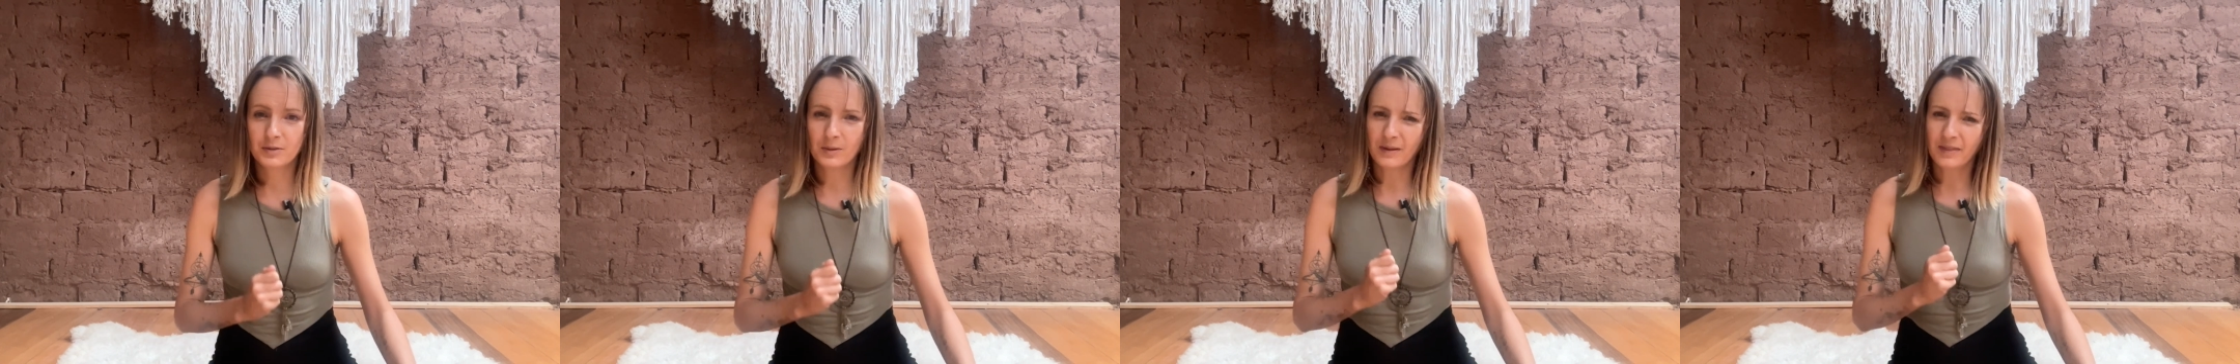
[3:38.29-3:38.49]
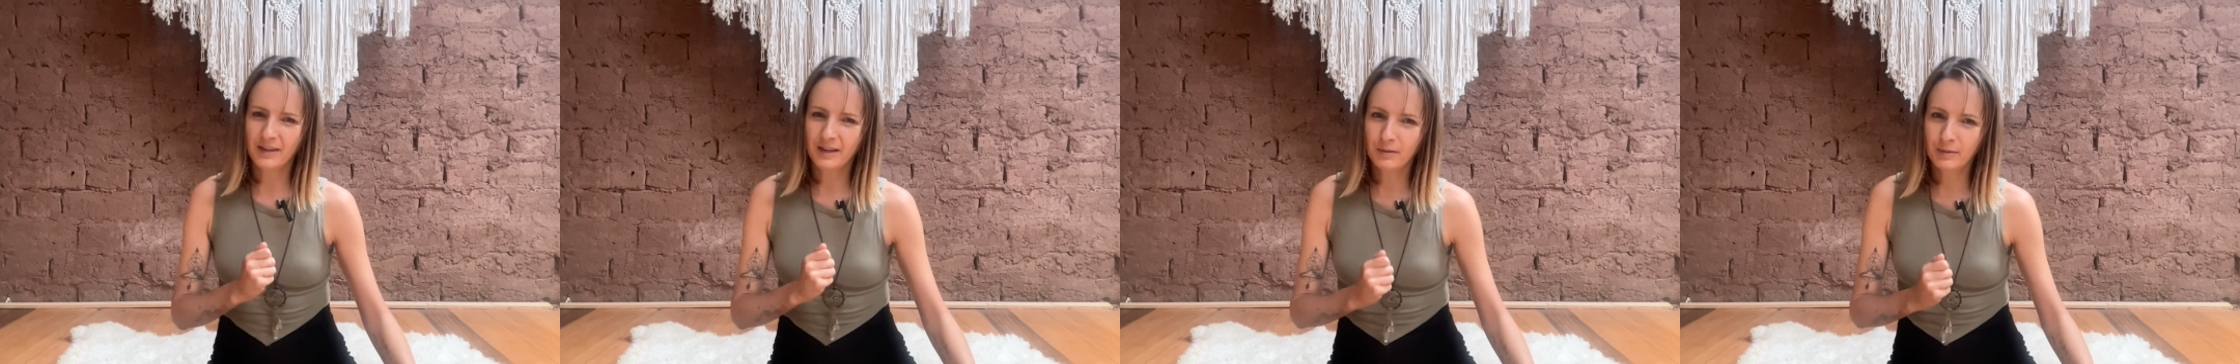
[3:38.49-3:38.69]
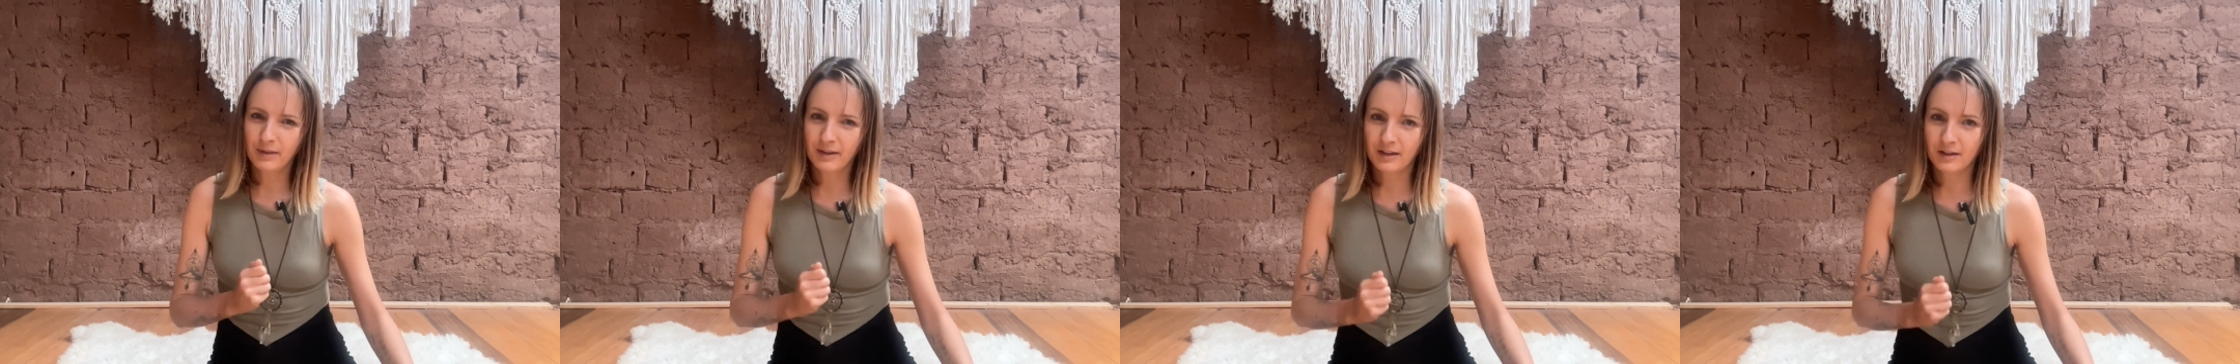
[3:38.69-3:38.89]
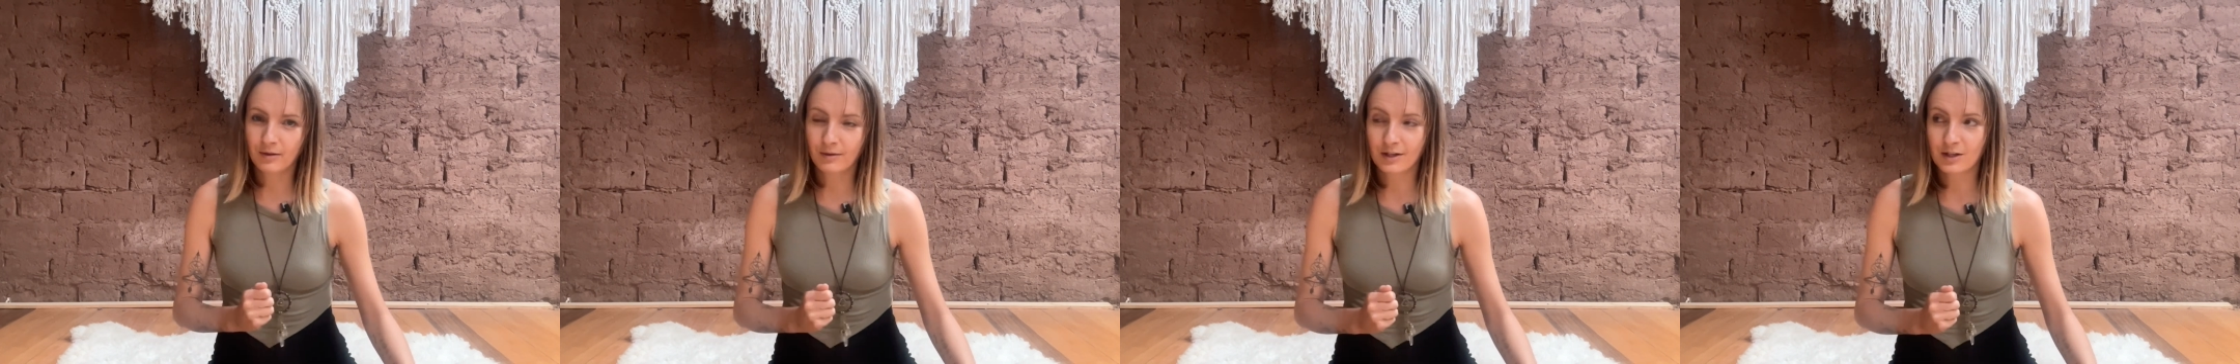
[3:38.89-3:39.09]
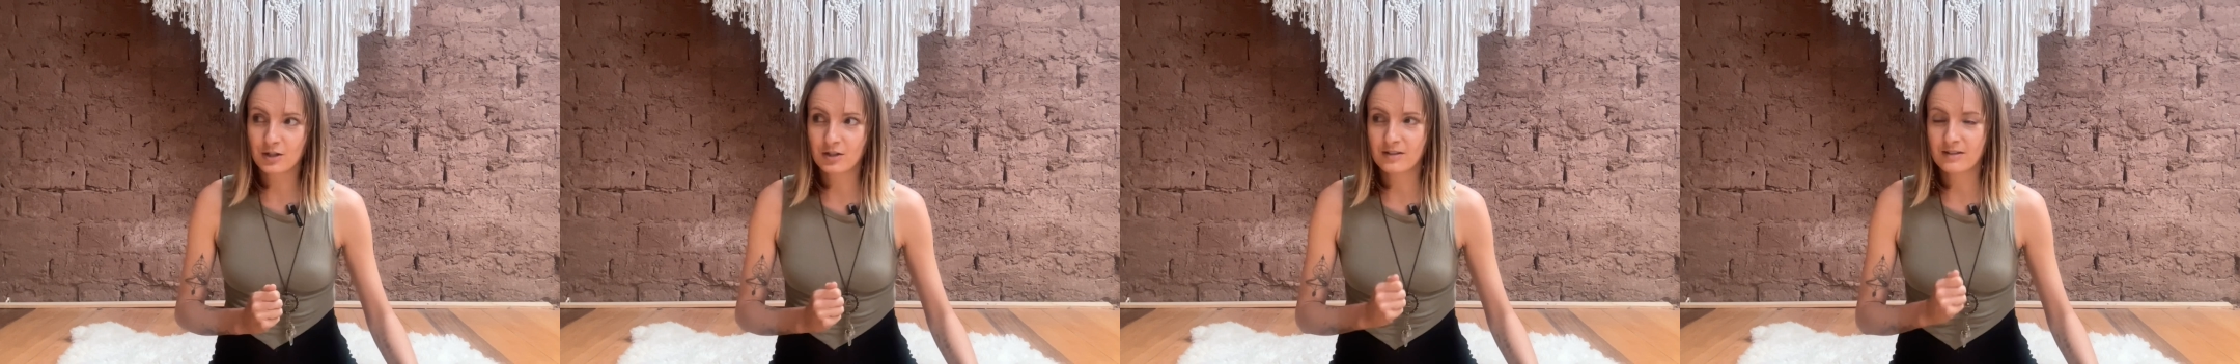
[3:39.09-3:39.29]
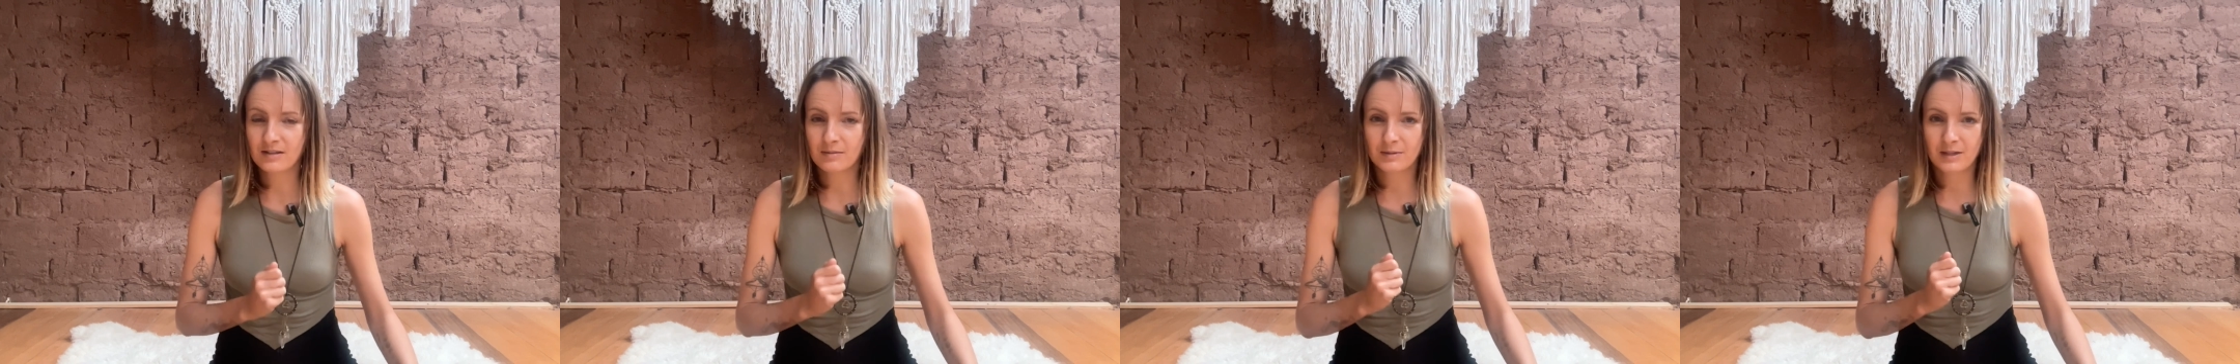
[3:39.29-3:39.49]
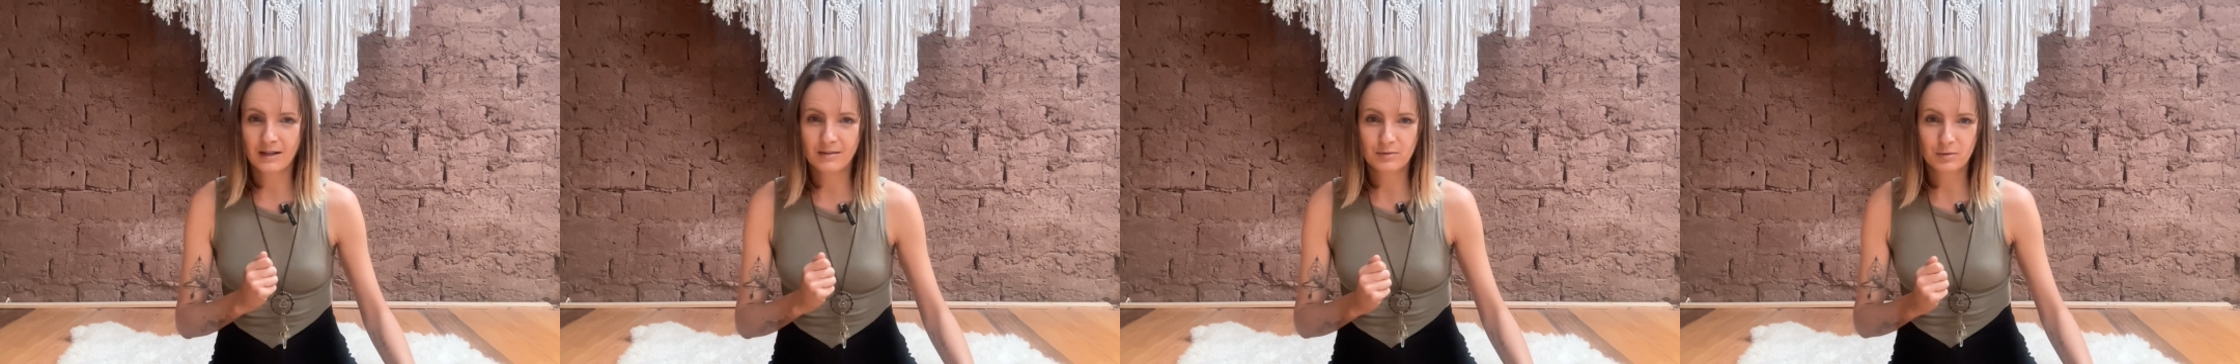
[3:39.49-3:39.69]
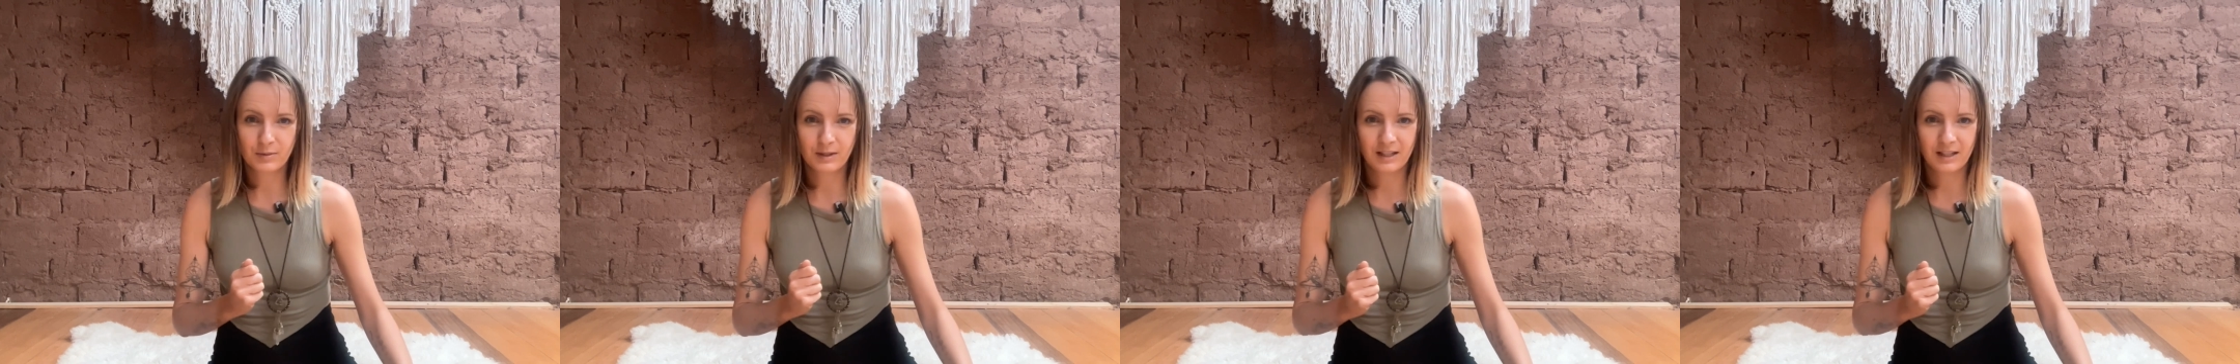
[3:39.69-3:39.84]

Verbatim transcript: So I think with integration, sometimes